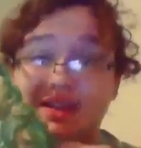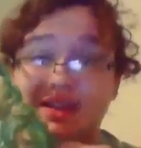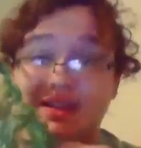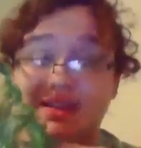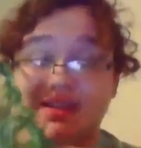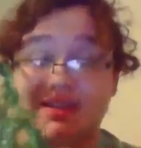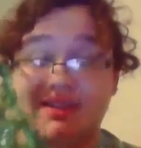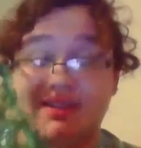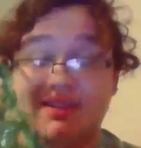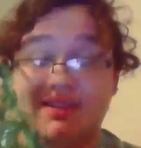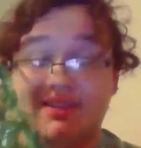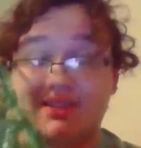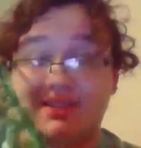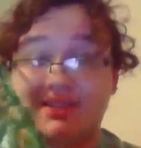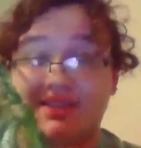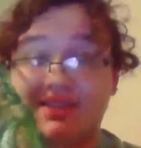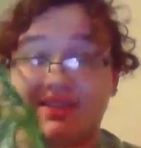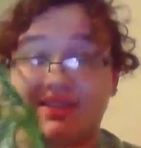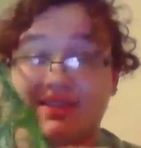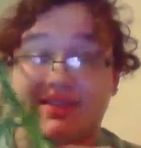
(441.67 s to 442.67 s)
This
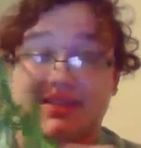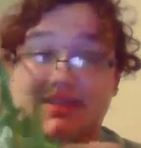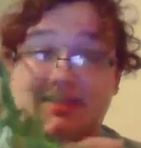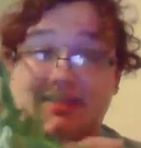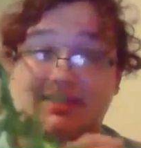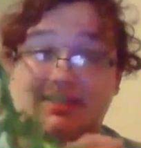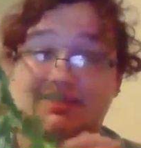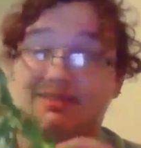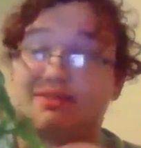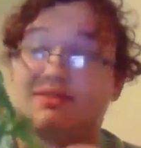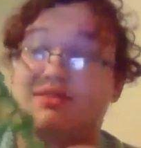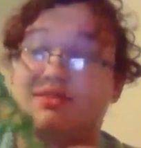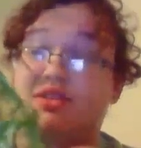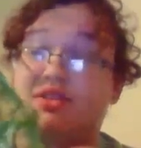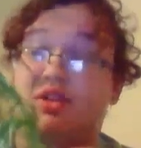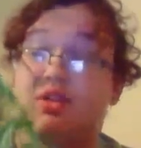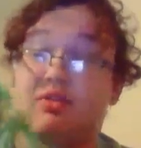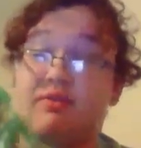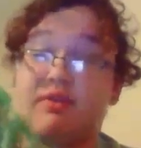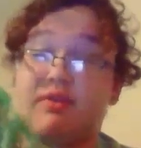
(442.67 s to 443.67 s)
is
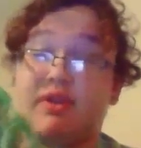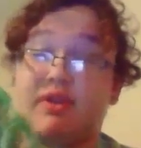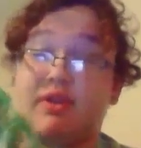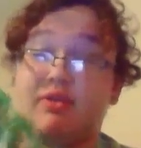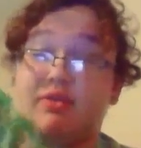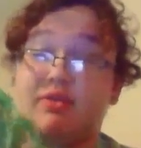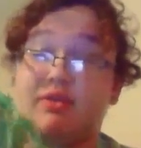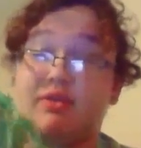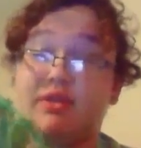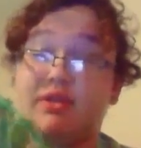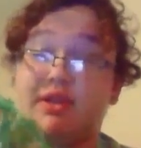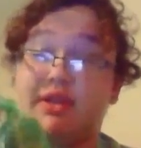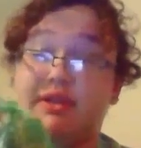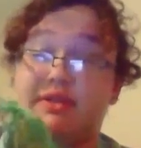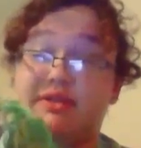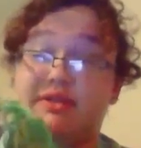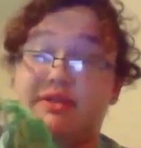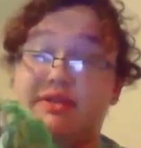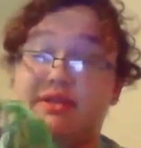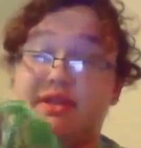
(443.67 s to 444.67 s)
dog fennel.
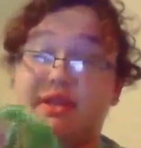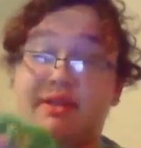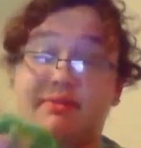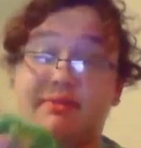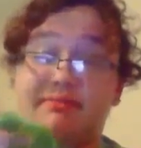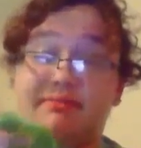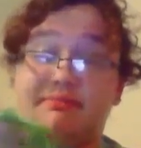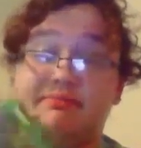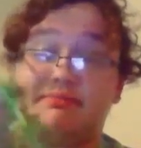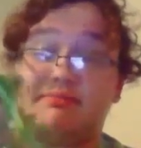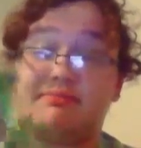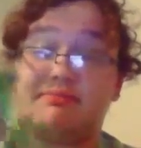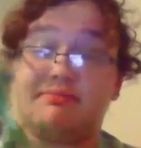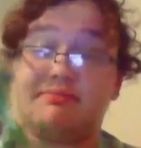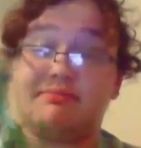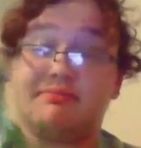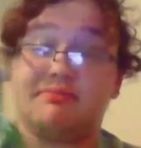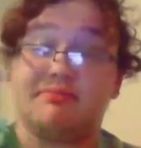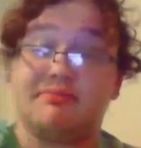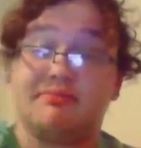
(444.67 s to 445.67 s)
It's
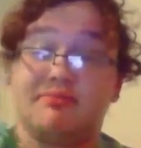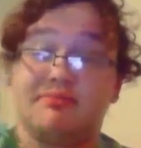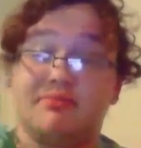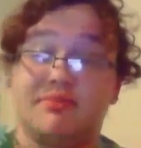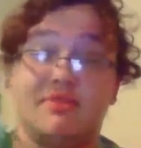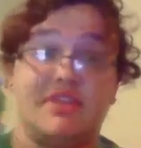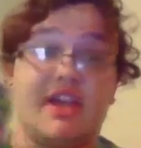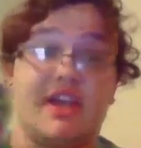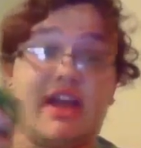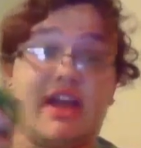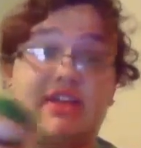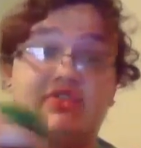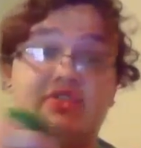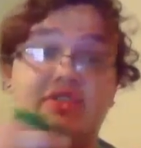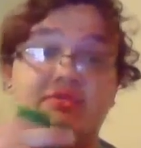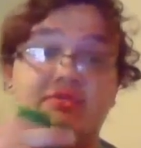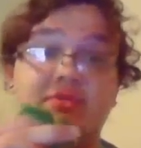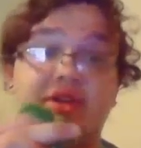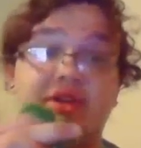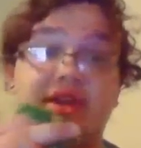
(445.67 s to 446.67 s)

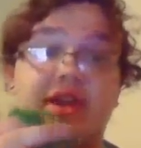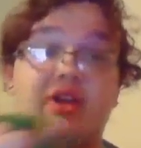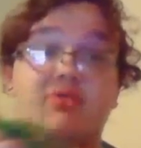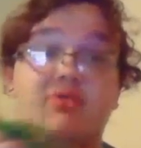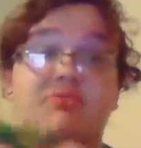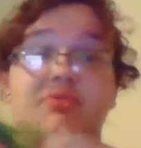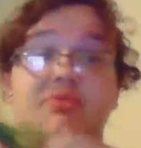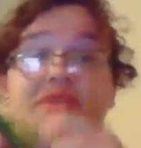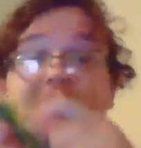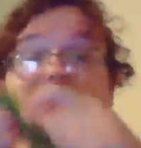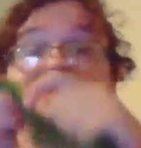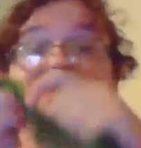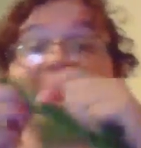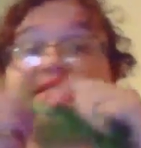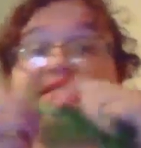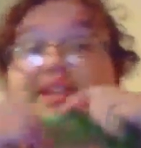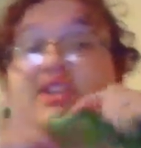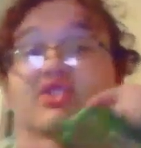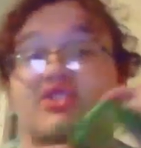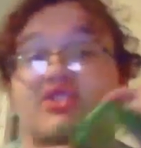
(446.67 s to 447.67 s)
dehydrated by now, but it is
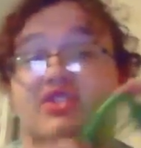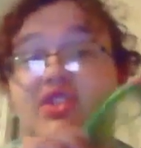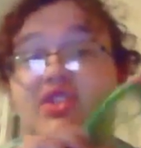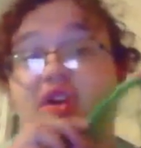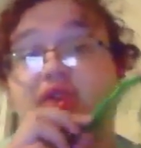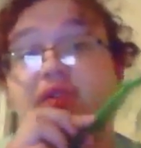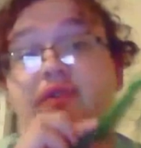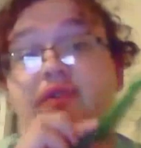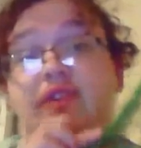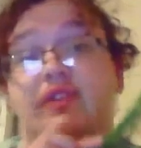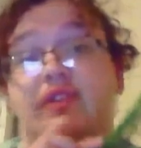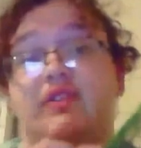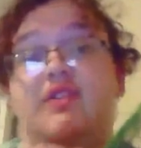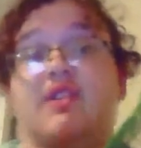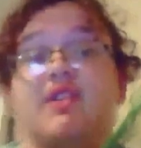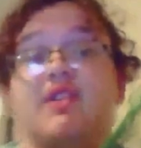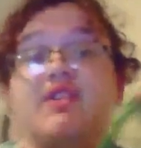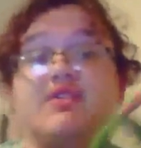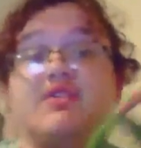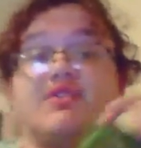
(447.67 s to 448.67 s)
actually dog fennel.
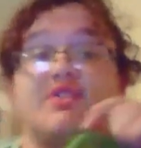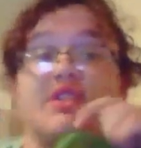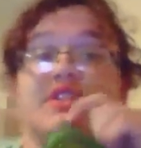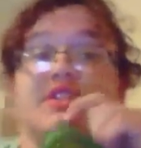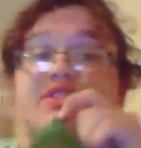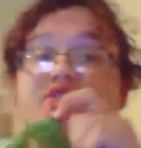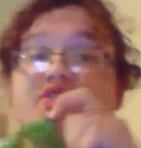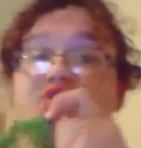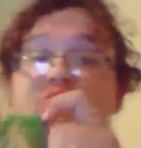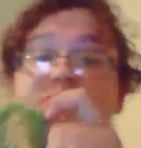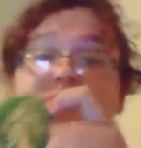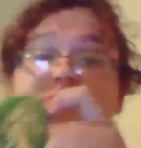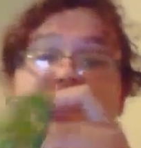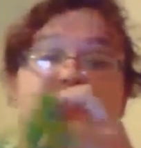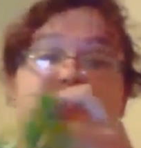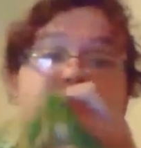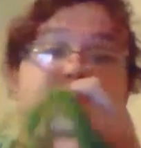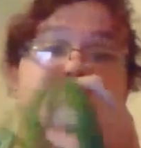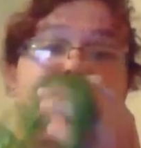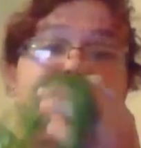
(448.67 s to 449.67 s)
So that's
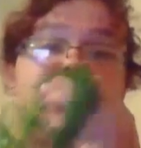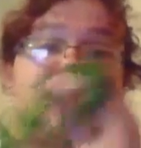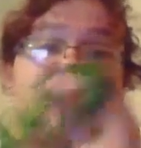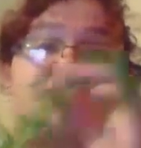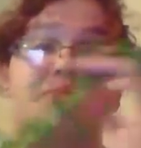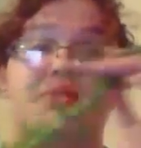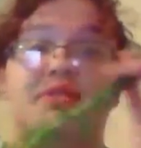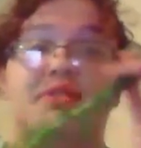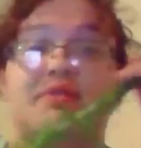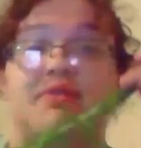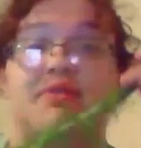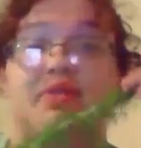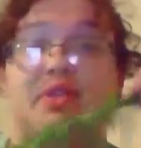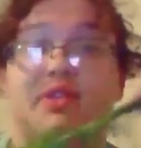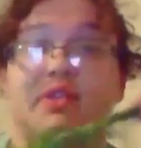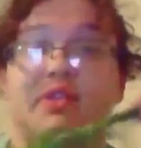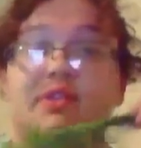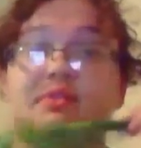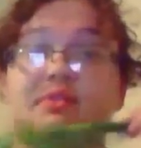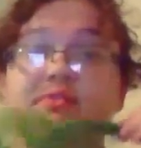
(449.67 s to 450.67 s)
Eupatorium
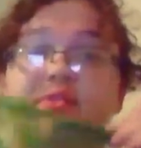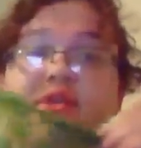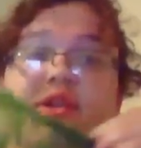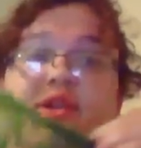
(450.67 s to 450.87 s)
capillifolium,